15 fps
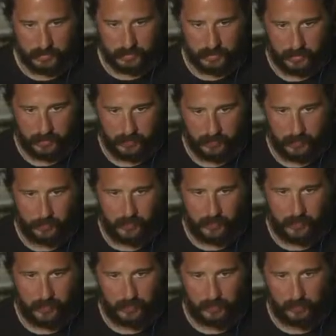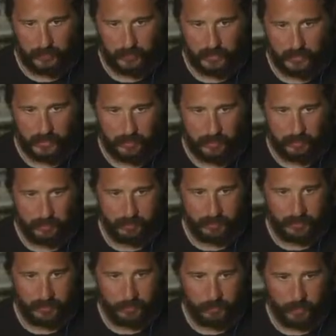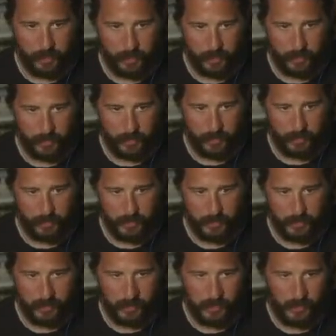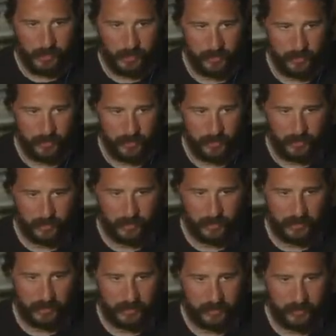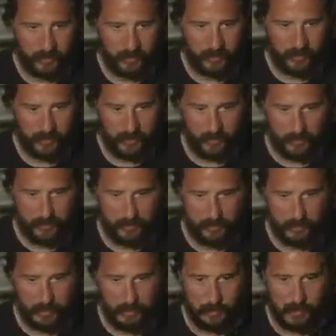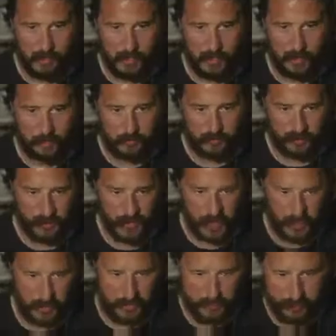Now, if someone's completely, you know, wrong and bullshitting, then I, that that makes sense. Be the well actually guy,